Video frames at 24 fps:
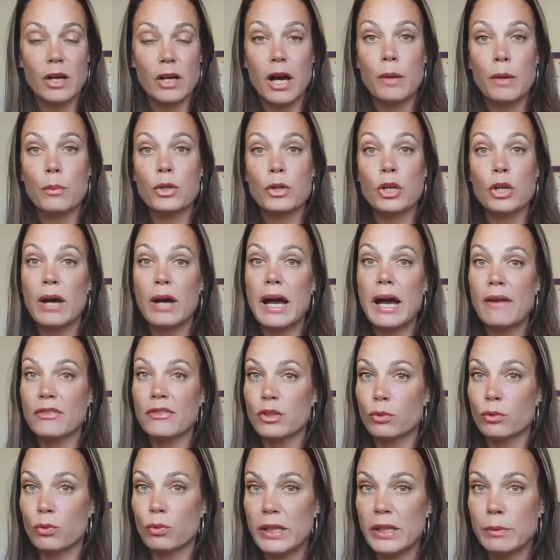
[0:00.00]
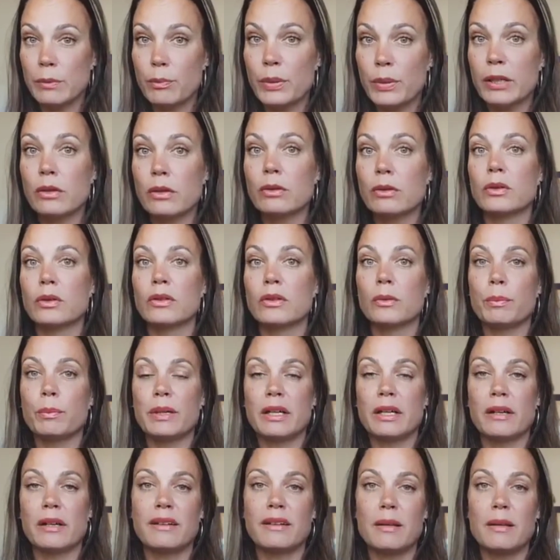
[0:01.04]
you'll have to rebuild
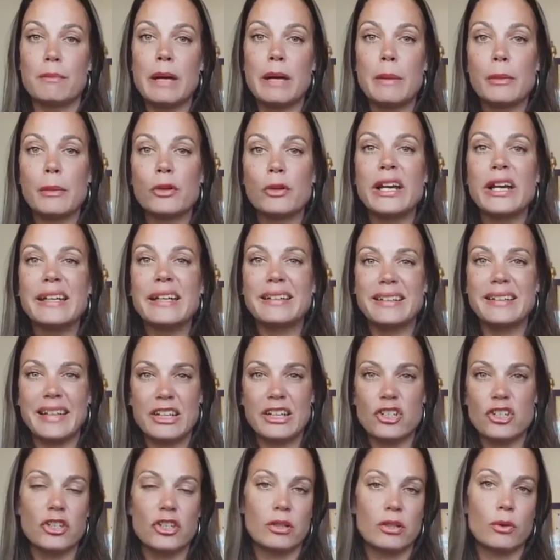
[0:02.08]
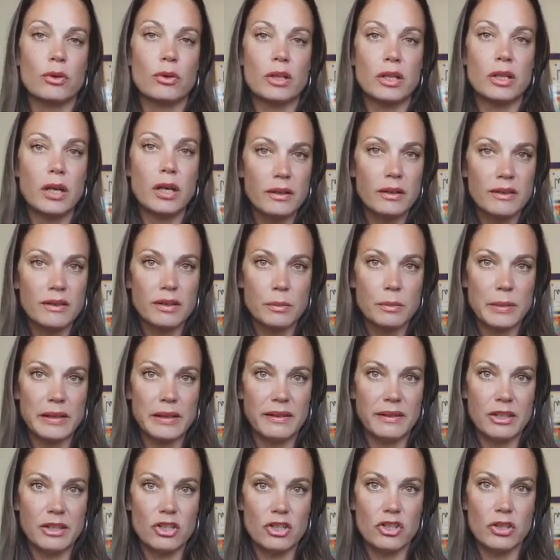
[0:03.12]
because the memorization or the
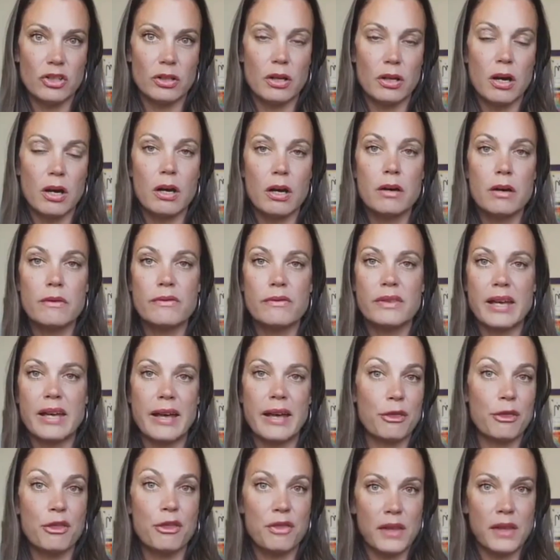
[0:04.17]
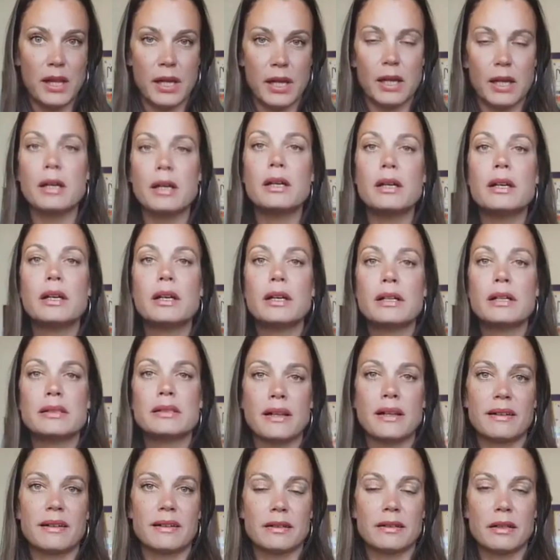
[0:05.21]
customization of that thing
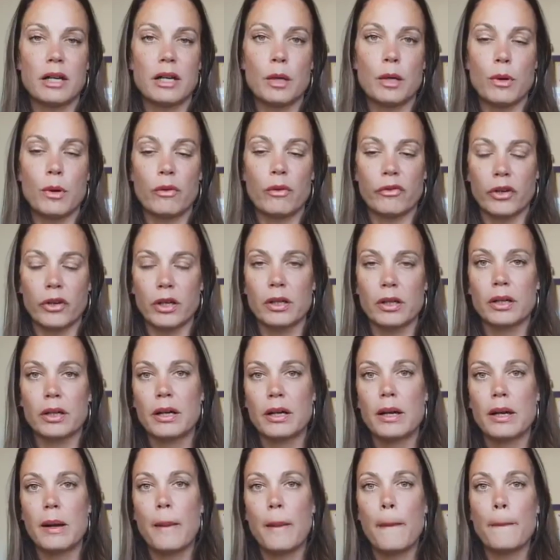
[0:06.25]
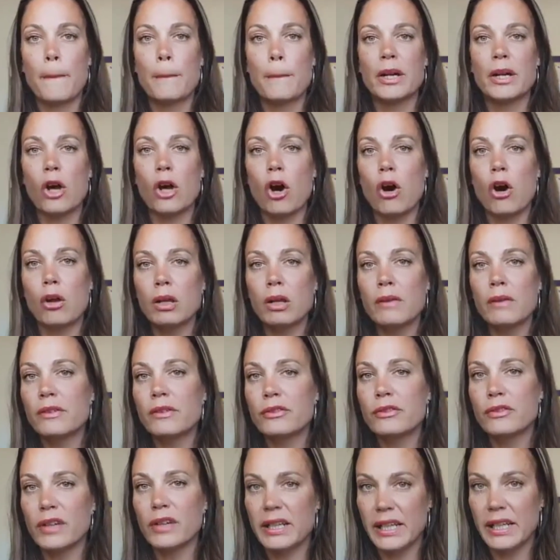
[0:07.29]
doesn't come over. But all of the
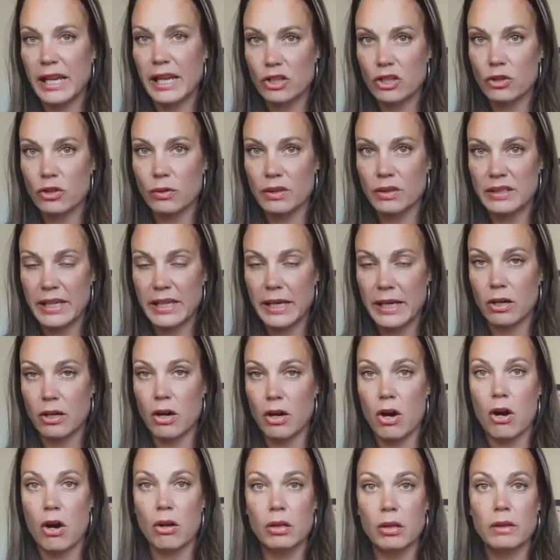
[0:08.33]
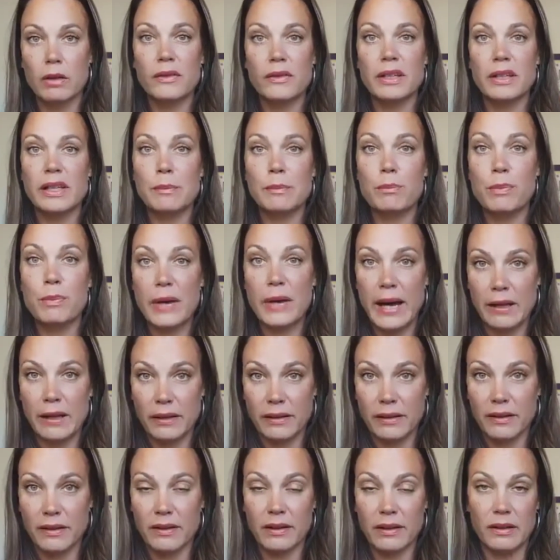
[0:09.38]
financial data, all of the
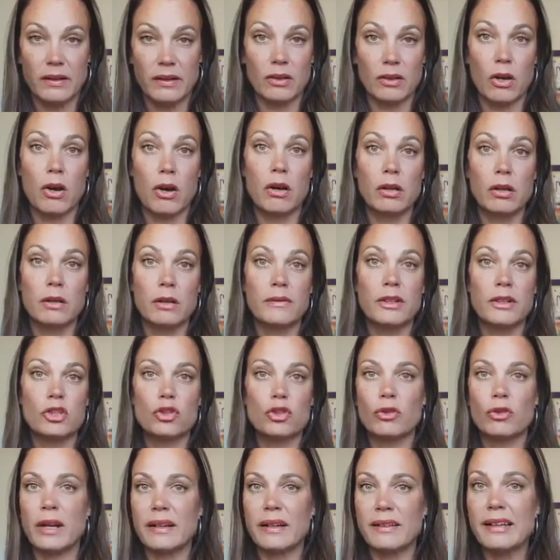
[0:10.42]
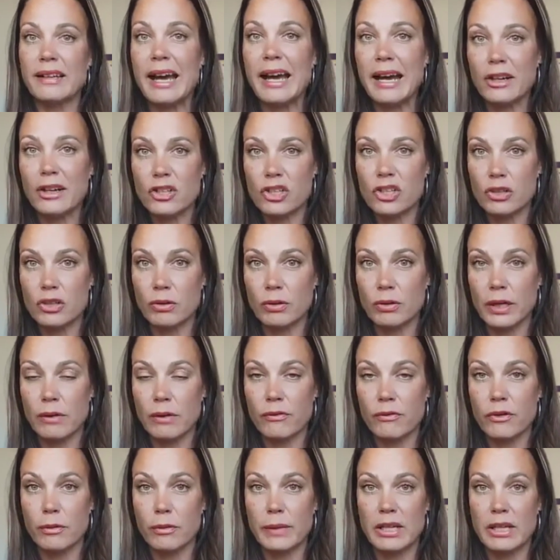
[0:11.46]
balances, all of the transactional
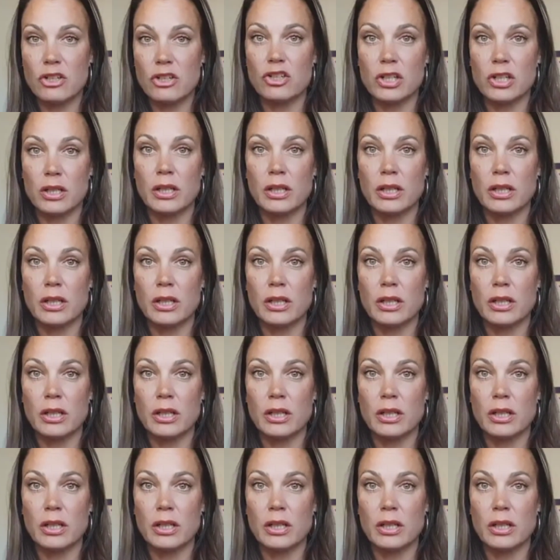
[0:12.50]
information